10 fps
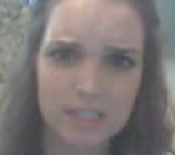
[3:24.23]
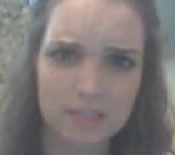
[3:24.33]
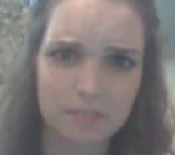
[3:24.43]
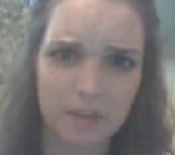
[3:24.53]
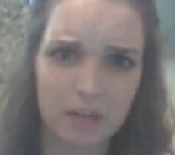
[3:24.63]
I
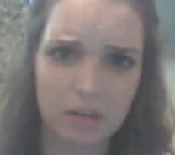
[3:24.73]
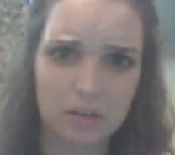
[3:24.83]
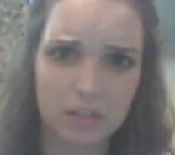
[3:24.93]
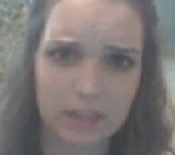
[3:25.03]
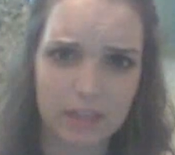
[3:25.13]

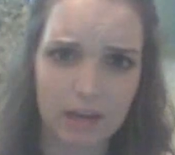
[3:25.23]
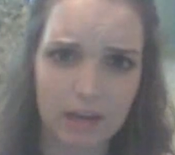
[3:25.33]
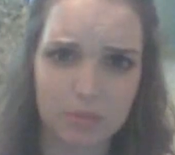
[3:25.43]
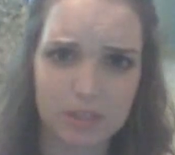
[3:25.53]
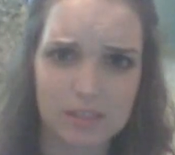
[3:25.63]
fail at
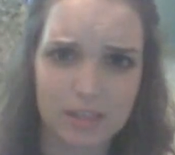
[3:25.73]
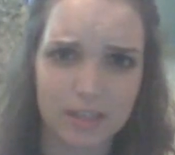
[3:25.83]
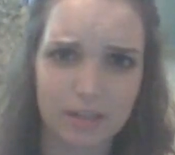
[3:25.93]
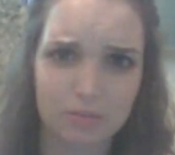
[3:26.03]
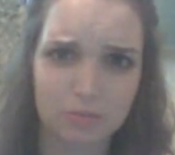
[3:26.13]
that because I
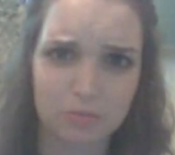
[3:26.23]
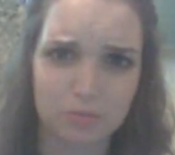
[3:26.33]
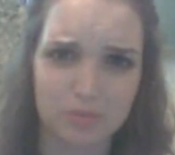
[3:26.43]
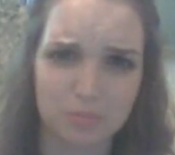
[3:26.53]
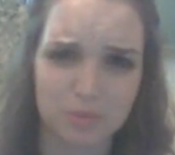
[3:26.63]
can't
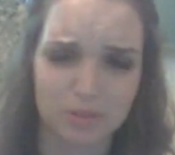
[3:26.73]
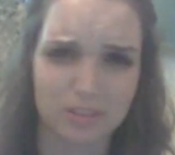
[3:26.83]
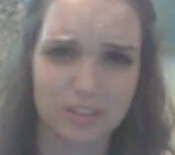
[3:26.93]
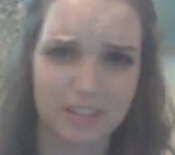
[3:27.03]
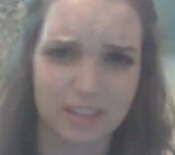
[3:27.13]
remember
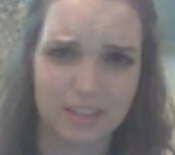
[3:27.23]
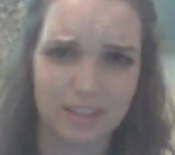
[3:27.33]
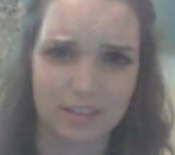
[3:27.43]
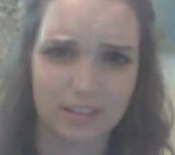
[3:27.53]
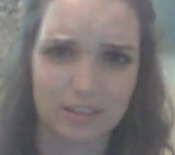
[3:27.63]

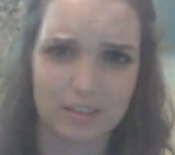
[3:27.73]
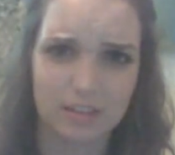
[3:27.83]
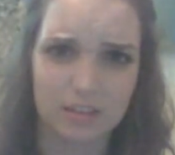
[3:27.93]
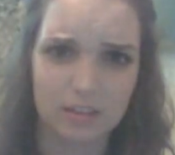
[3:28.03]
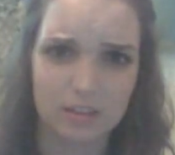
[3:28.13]
anything
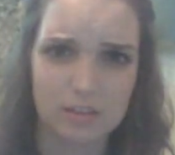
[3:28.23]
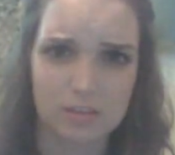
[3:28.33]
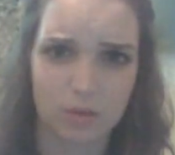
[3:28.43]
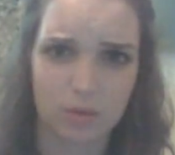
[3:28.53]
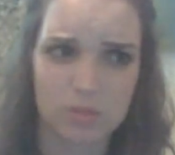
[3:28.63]
so
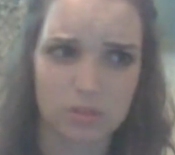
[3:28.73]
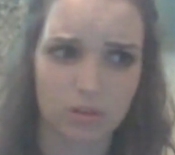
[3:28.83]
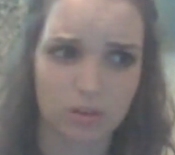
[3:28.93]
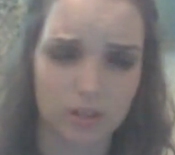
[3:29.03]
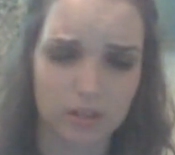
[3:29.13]
I'm
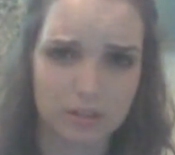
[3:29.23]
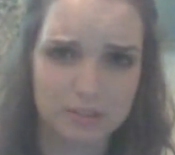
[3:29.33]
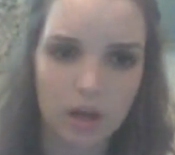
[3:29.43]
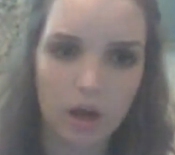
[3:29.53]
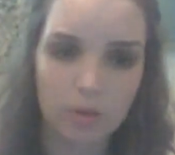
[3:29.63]
sorry.
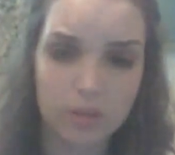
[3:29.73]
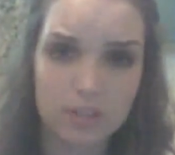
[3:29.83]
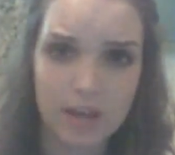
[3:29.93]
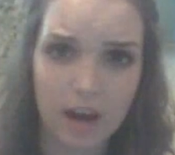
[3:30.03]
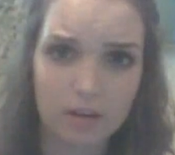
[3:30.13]
I'm really
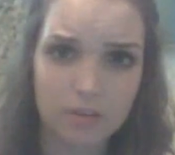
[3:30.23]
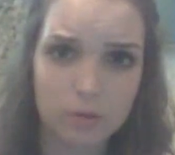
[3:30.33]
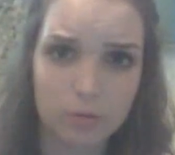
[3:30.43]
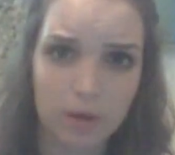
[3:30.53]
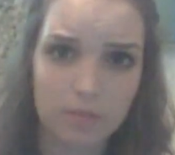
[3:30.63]
tired of
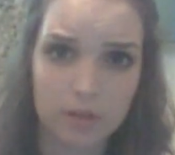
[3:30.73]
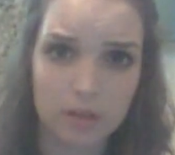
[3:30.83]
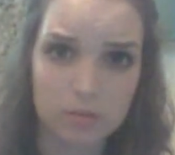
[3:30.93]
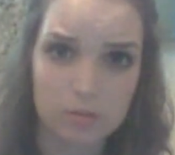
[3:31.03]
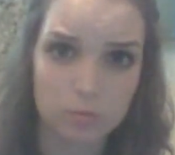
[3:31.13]
doing my
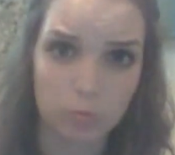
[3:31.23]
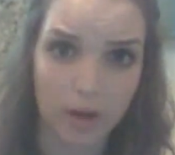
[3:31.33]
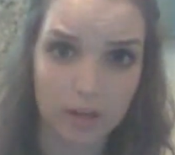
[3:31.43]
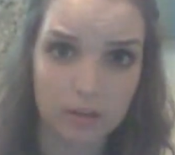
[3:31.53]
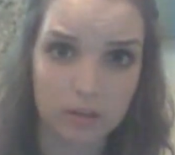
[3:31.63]
videos
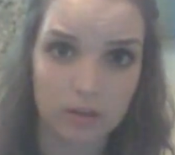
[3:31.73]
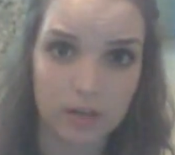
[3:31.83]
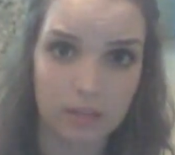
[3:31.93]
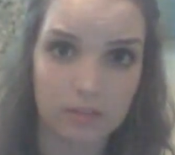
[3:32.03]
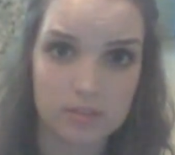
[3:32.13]
right here
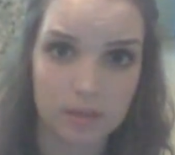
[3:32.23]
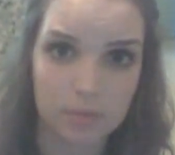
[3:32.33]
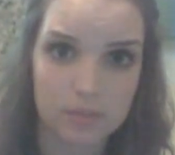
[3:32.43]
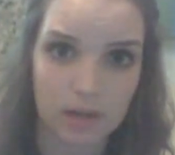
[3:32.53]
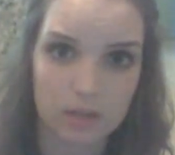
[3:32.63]
in the same
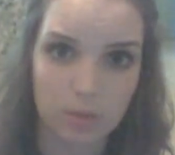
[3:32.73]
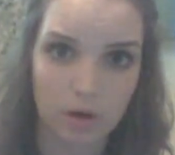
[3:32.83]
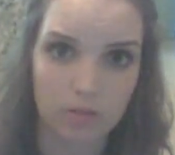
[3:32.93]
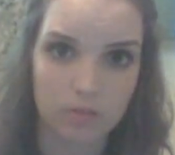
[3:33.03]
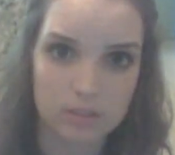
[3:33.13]
exact spot
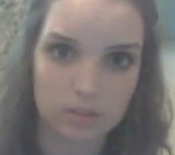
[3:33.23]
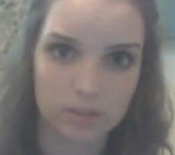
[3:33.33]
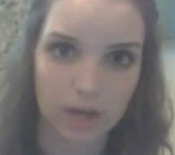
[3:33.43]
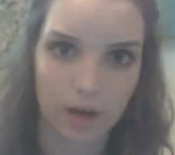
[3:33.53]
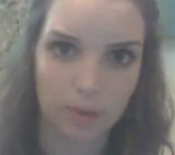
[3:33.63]
every single
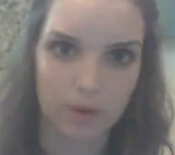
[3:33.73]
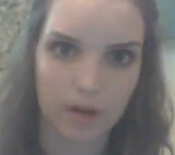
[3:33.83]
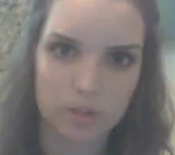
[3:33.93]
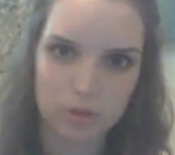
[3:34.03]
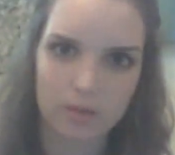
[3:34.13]
time, and
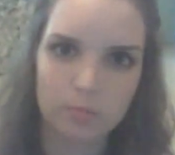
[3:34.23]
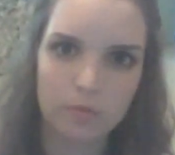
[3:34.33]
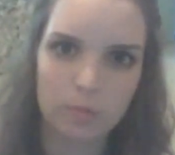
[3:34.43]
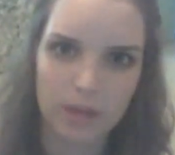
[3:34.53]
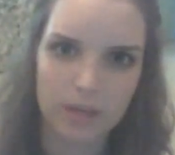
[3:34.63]
I tried
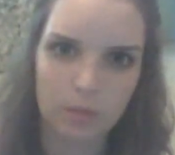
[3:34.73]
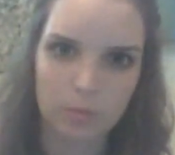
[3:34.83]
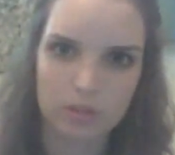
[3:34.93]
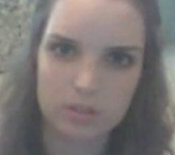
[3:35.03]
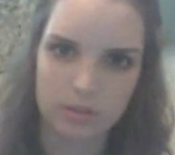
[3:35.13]
moving my
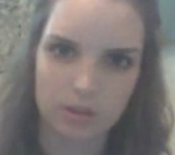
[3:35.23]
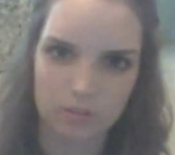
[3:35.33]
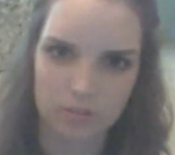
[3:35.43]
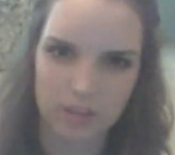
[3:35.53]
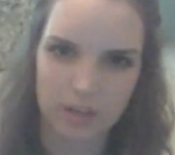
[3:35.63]
camera and doing it
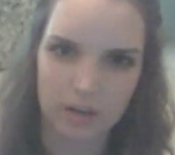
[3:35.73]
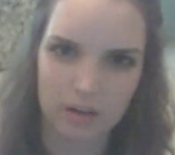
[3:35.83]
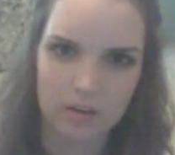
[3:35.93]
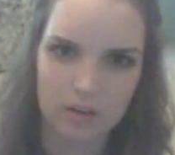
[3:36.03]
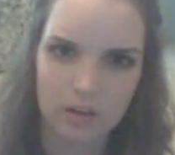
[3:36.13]
over
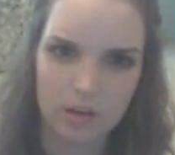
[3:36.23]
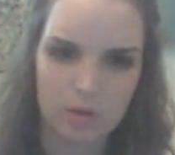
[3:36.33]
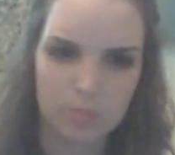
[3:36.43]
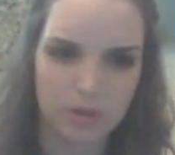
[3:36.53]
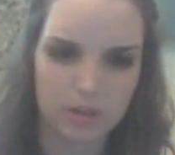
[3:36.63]
there,
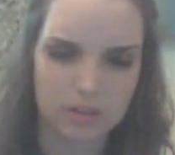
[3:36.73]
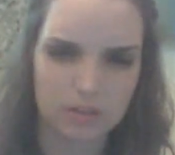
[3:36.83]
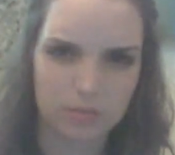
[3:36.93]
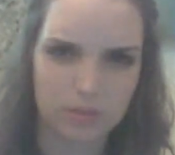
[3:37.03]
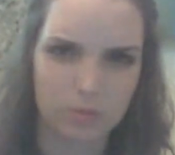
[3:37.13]
but it didn't
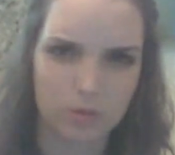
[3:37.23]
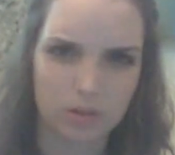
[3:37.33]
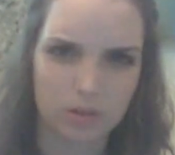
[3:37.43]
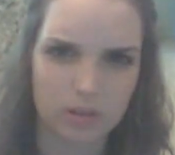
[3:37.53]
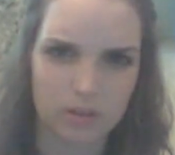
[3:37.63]
really
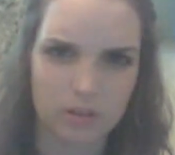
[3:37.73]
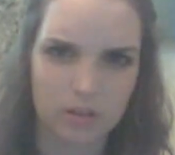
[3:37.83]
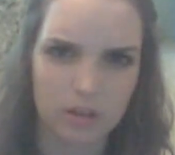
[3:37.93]
work, and